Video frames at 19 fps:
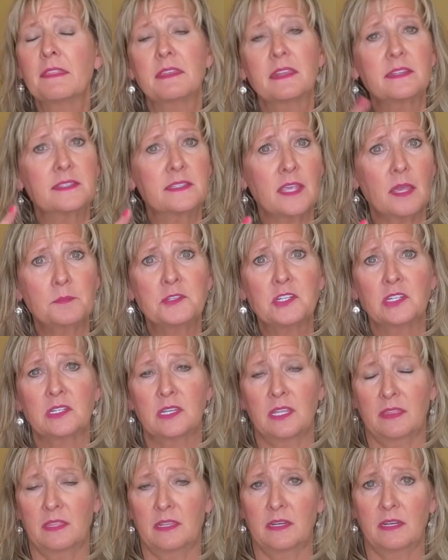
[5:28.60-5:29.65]
that is subject
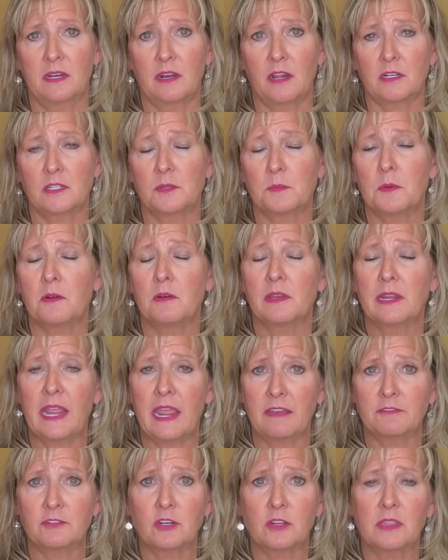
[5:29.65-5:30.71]
to the deductible, and
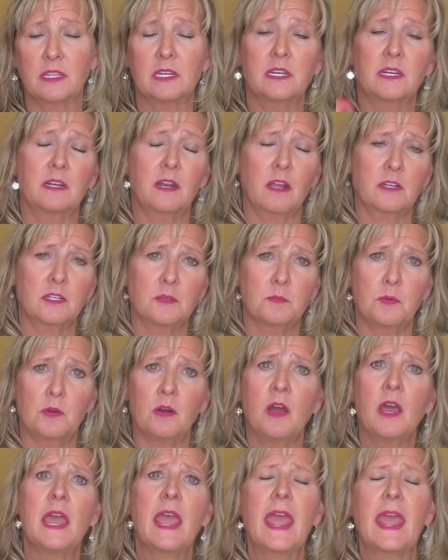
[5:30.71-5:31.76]
after the
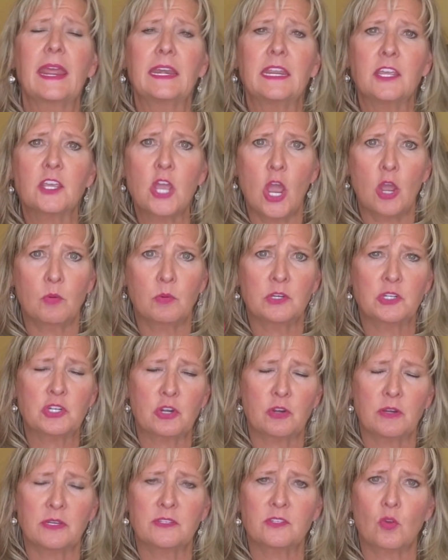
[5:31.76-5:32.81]
deductible, any
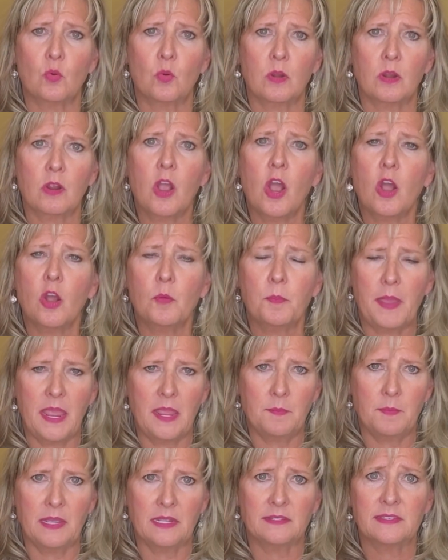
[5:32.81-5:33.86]
co-insurance or
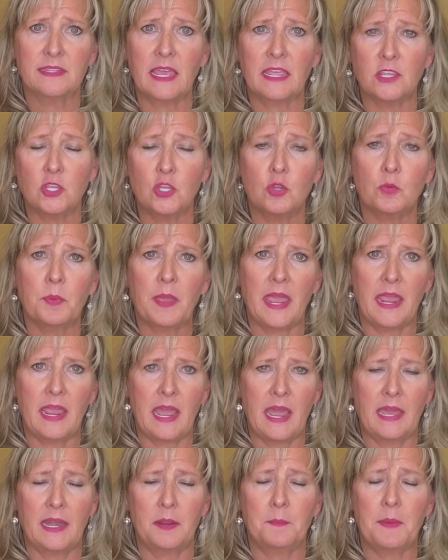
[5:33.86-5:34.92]
co-payments that you pay
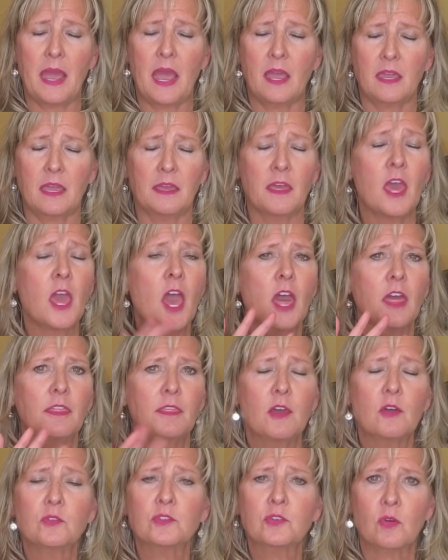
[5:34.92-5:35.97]
out of pocket.
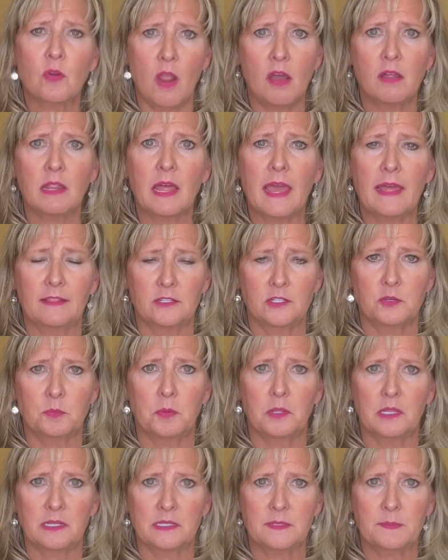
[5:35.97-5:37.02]
Those are all
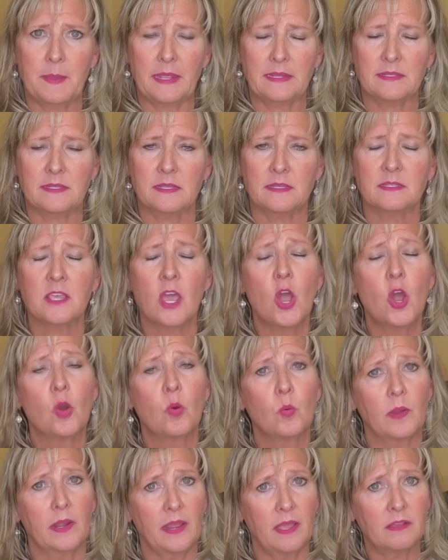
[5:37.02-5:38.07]
eligible expenses.
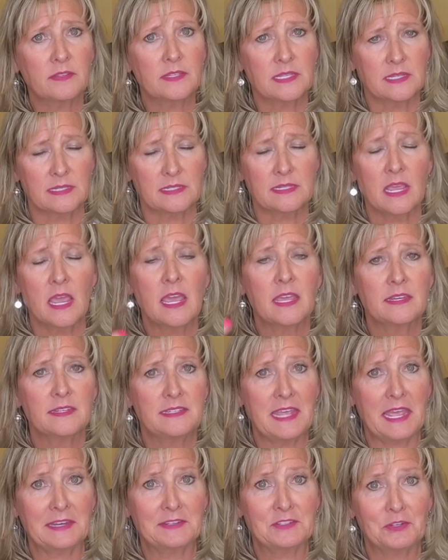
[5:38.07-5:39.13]
What else is?
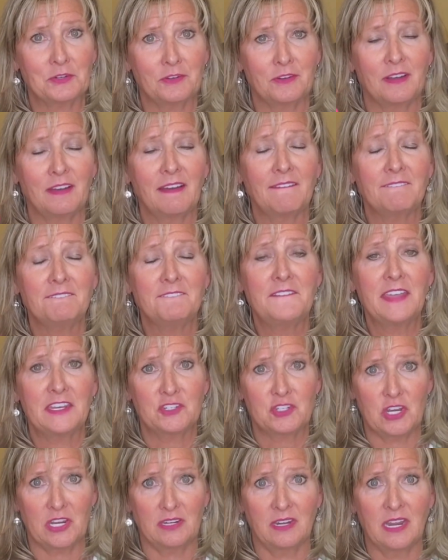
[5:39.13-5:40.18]
Dental,
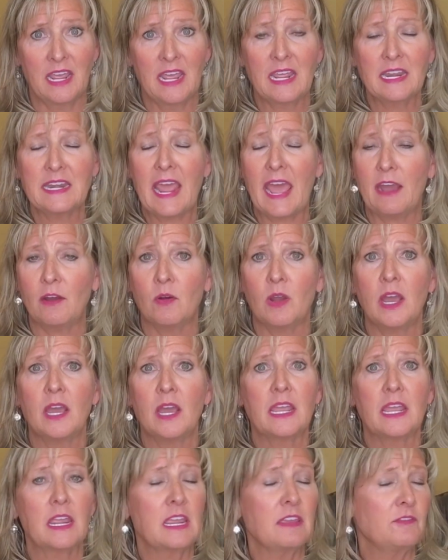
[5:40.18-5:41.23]
vision. Now,
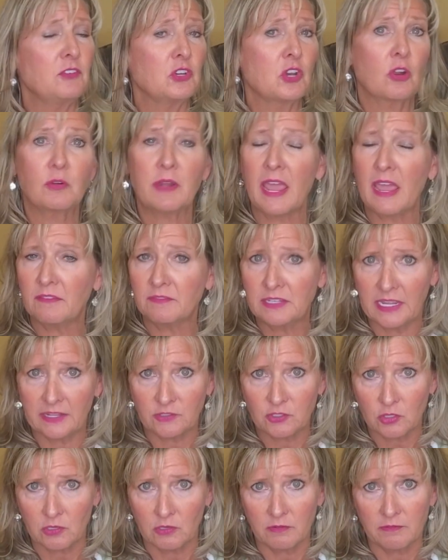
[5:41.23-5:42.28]
if you don't have
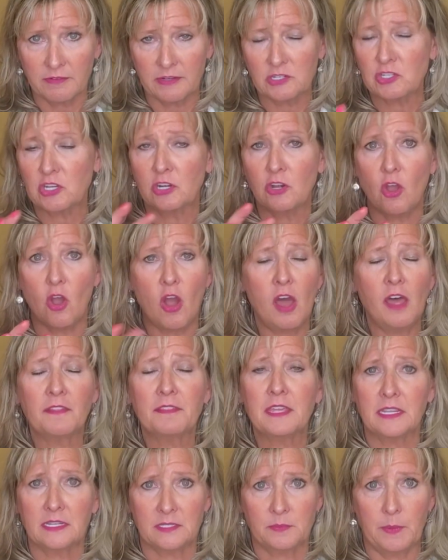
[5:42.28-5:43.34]
dental or vision, all
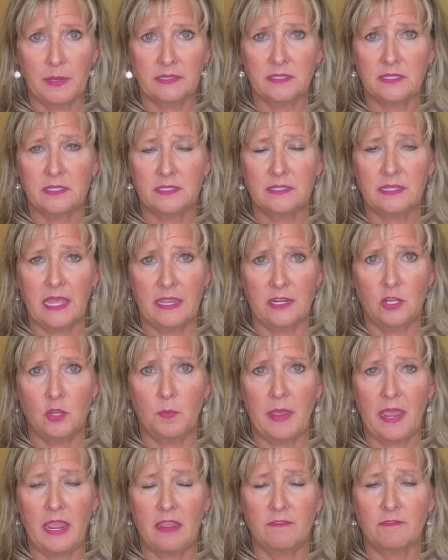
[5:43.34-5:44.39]
the expenses that you
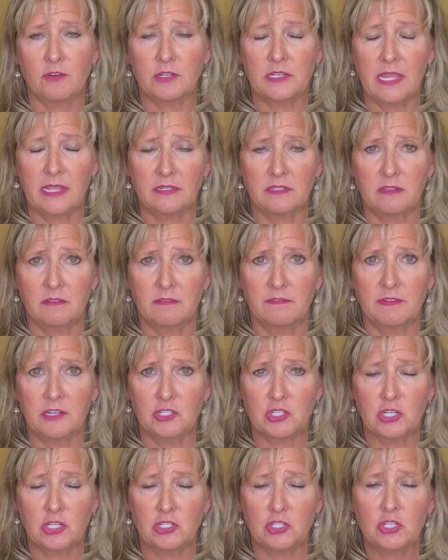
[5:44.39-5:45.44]
pay for dental and
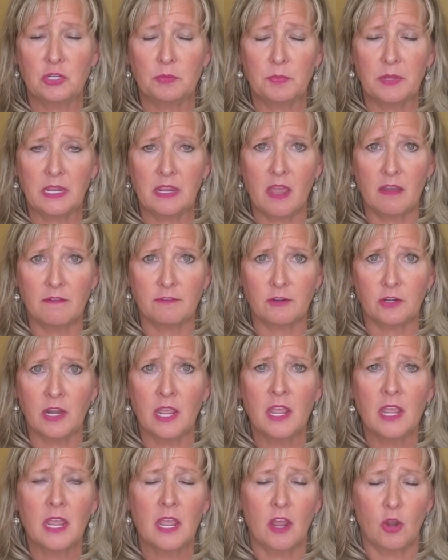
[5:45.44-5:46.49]
vision should be covered
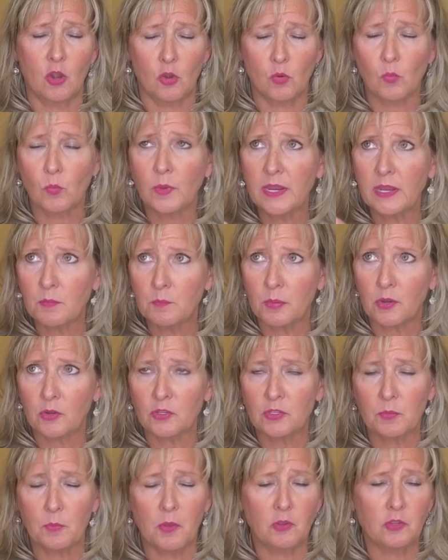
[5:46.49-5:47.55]
or
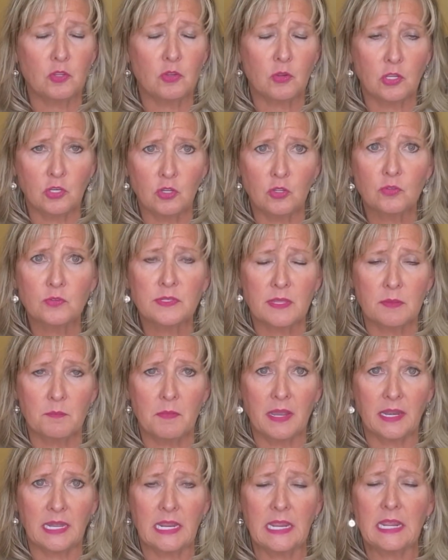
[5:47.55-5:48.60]
reimbursable. You can use the
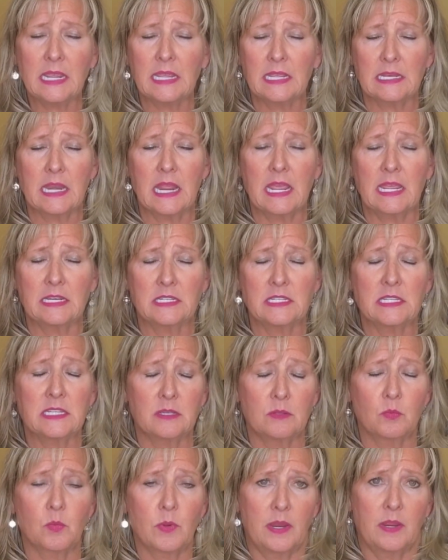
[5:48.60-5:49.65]
money and
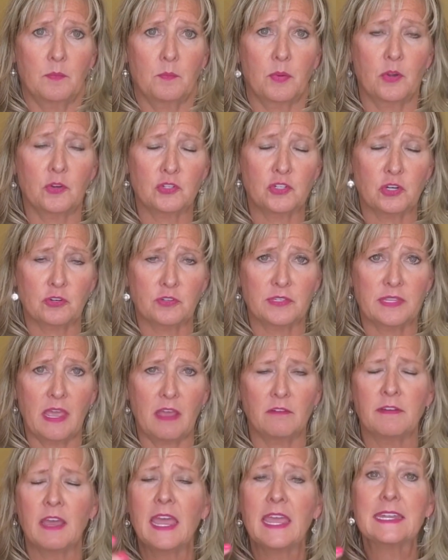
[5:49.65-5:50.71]
to reimburse
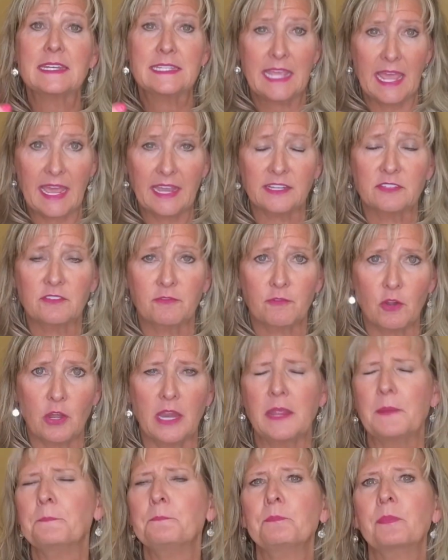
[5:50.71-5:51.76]
yourself
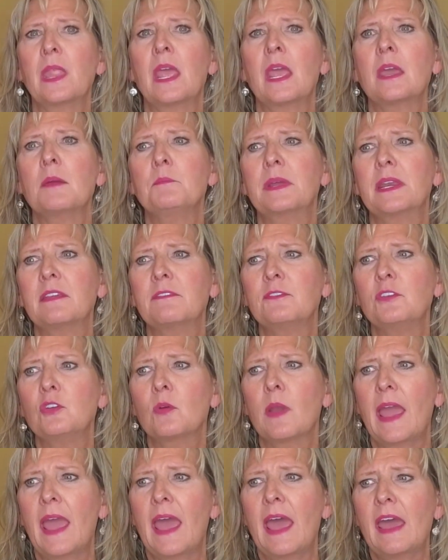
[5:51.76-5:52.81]
tax-free. But if
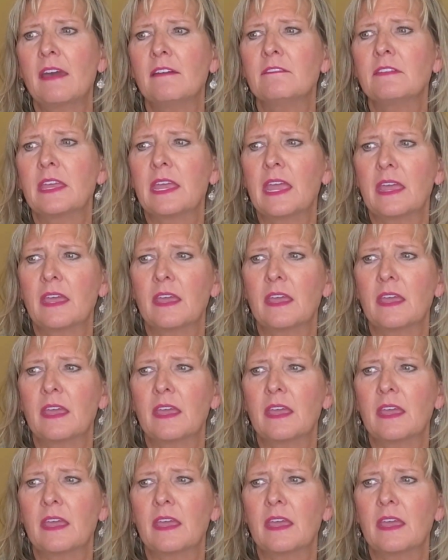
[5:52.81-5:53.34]
you have